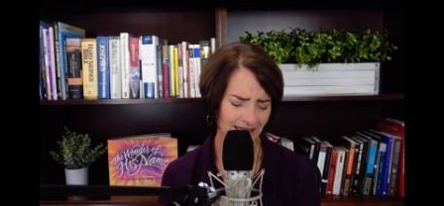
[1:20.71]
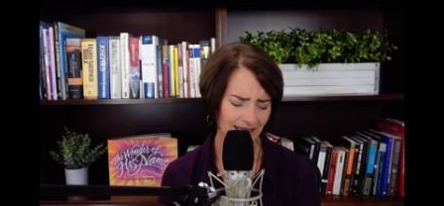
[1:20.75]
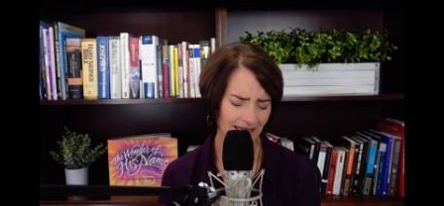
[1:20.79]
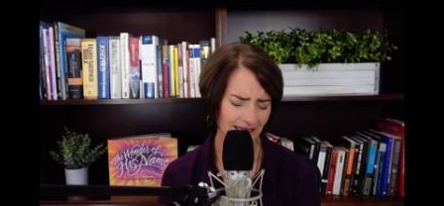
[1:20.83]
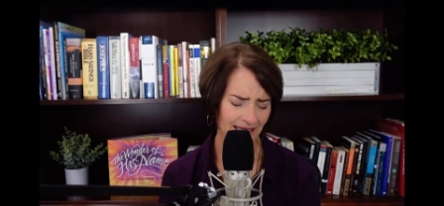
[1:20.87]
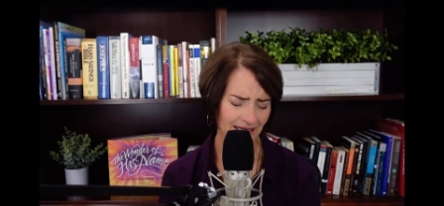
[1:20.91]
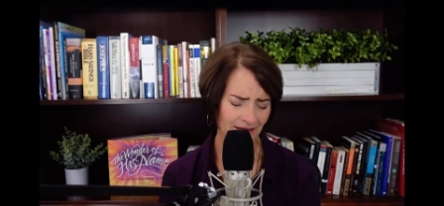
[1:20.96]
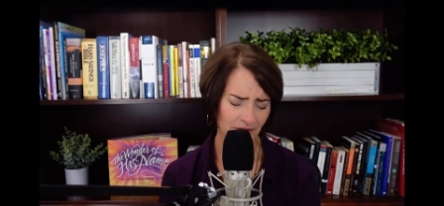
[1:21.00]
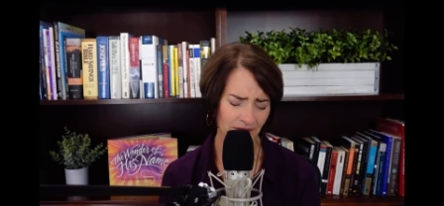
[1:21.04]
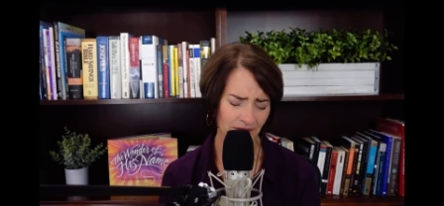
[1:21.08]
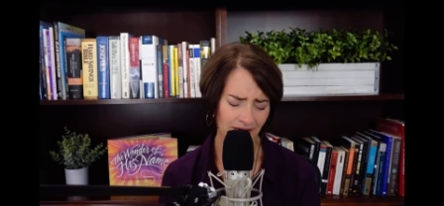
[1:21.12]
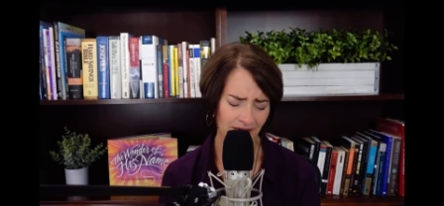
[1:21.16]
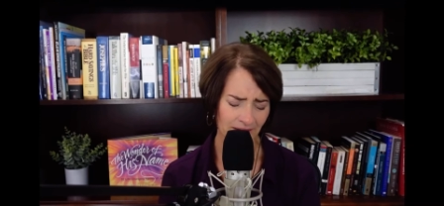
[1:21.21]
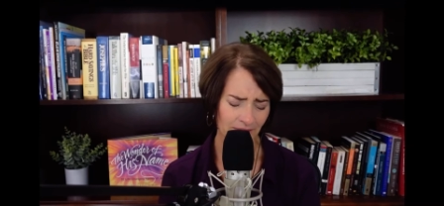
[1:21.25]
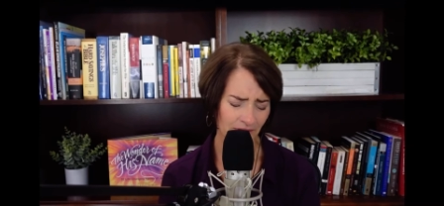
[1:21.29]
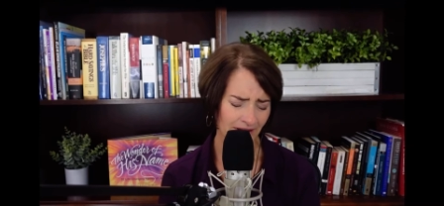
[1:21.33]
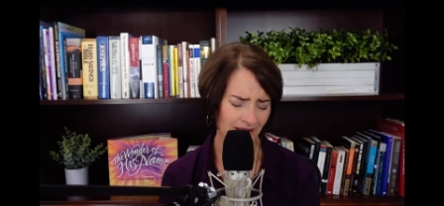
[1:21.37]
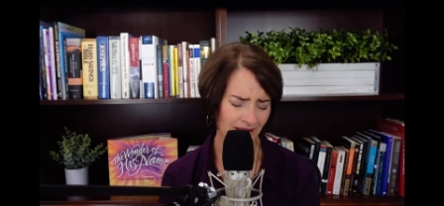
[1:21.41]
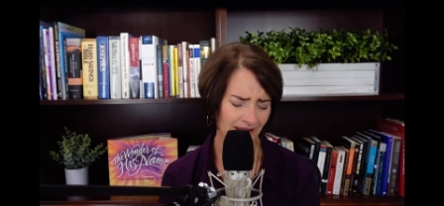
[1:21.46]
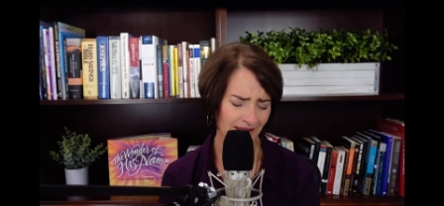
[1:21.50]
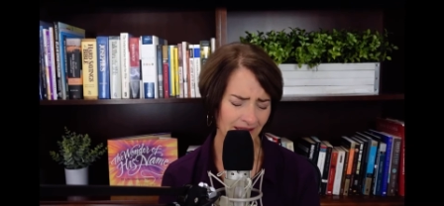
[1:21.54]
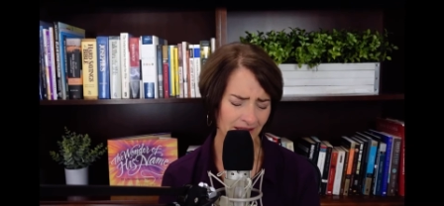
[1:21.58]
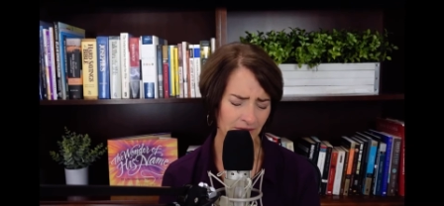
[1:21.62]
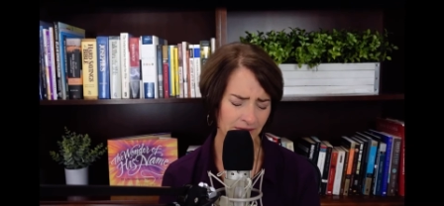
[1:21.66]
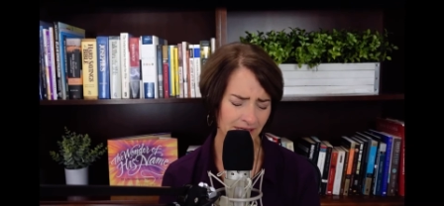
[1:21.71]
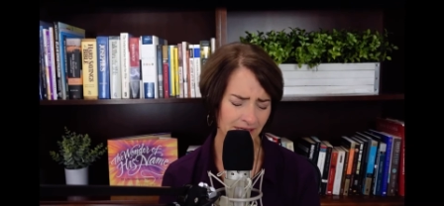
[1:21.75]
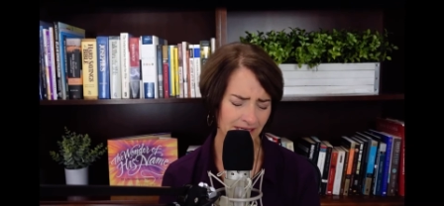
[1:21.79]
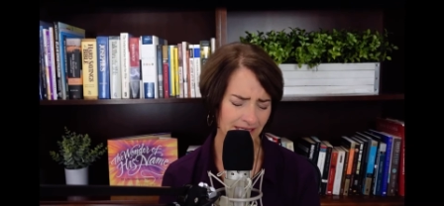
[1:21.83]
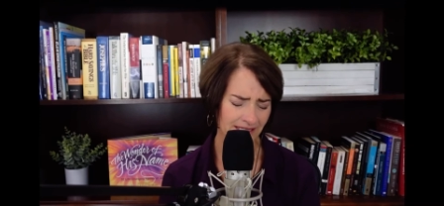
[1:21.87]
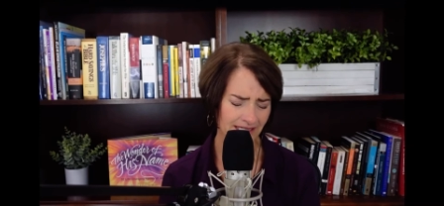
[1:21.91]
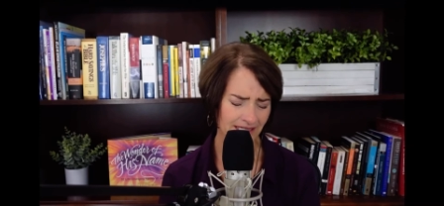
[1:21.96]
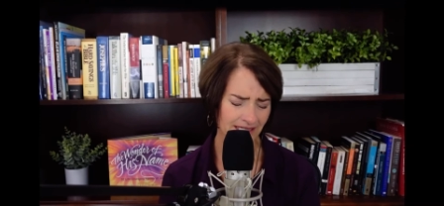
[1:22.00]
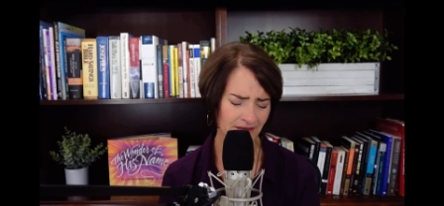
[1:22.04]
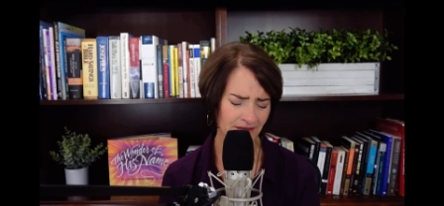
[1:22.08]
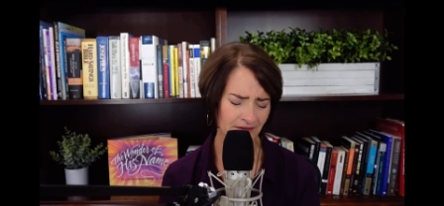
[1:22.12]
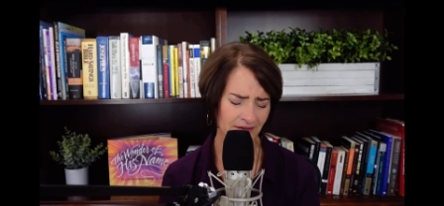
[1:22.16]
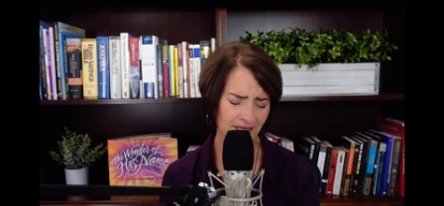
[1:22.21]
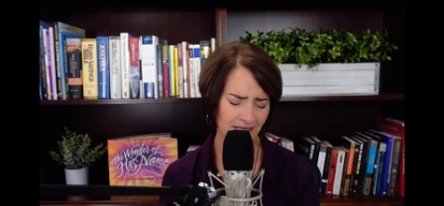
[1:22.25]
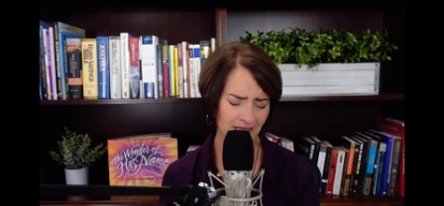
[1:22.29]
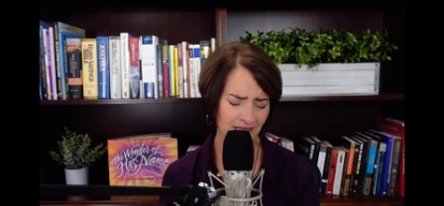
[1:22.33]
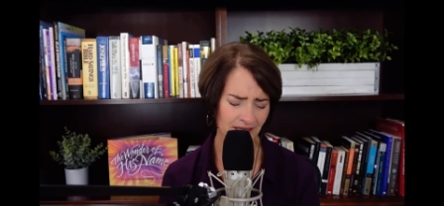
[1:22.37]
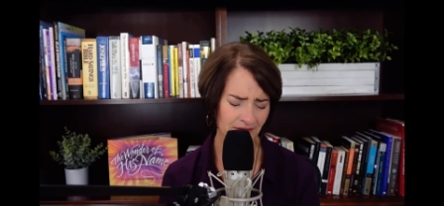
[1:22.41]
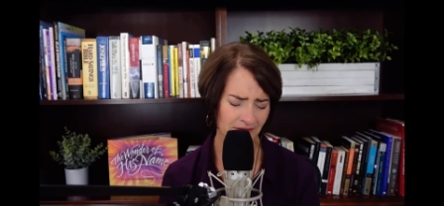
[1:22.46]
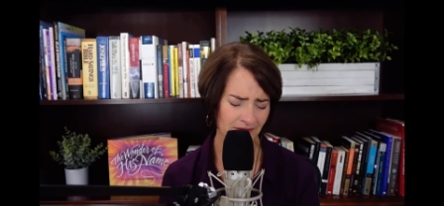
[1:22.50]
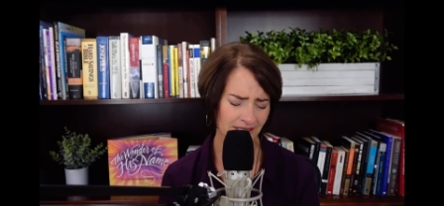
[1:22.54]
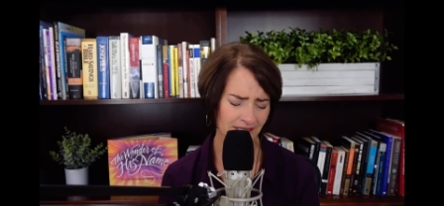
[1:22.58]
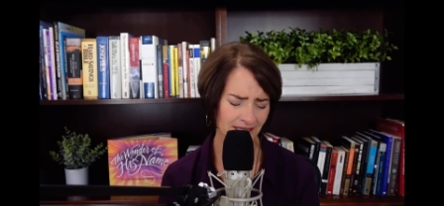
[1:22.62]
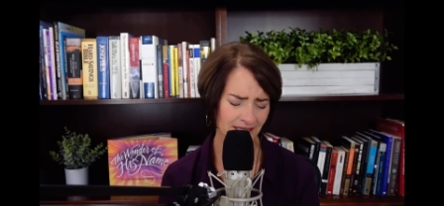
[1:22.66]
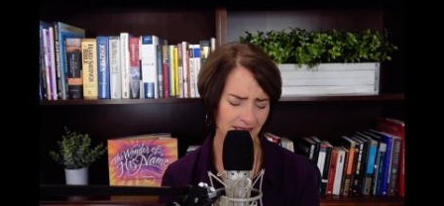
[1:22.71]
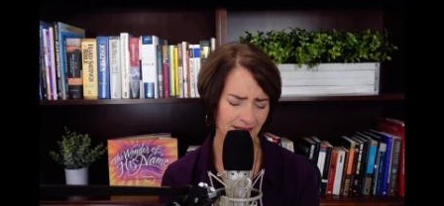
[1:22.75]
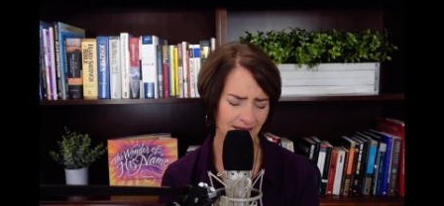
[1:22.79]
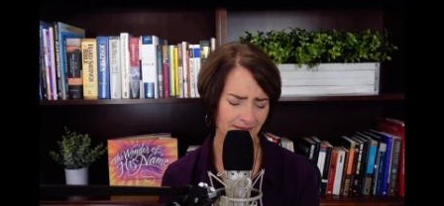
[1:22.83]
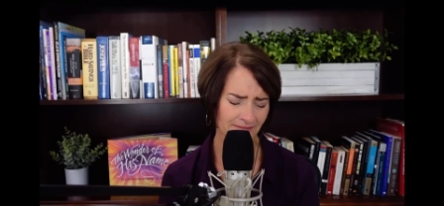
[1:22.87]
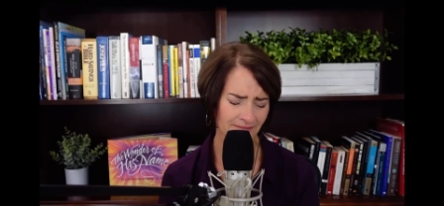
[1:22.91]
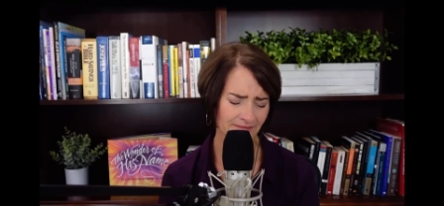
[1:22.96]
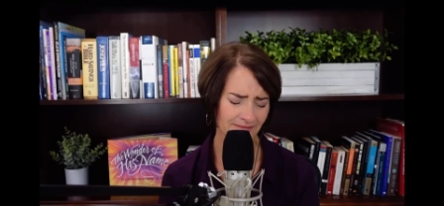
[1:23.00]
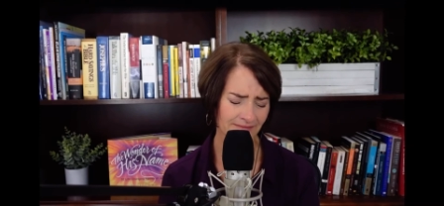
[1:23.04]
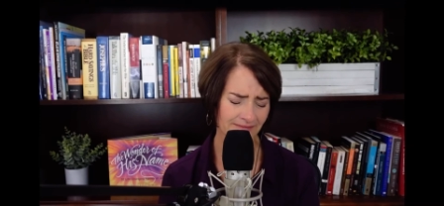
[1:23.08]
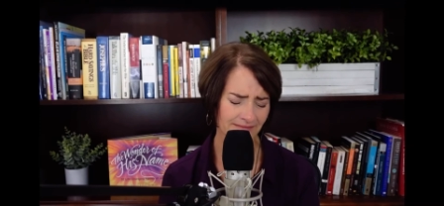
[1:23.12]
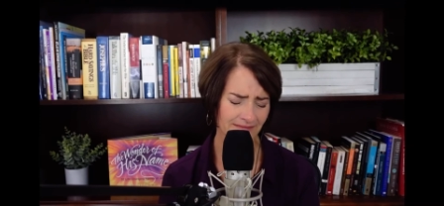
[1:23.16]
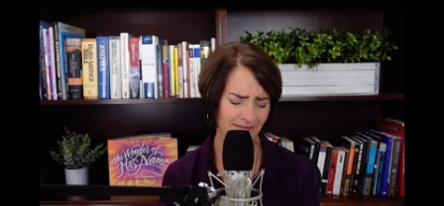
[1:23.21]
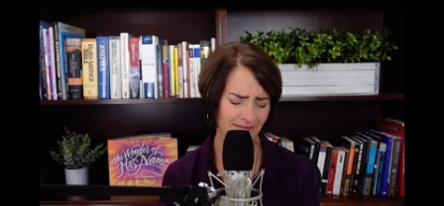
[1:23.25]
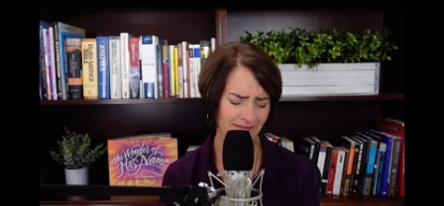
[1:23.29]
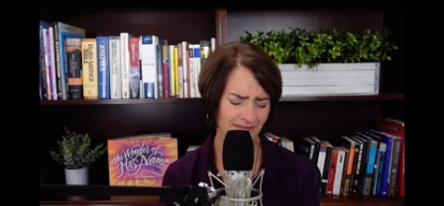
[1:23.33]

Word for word: And Lord, I pray that you would continue to use him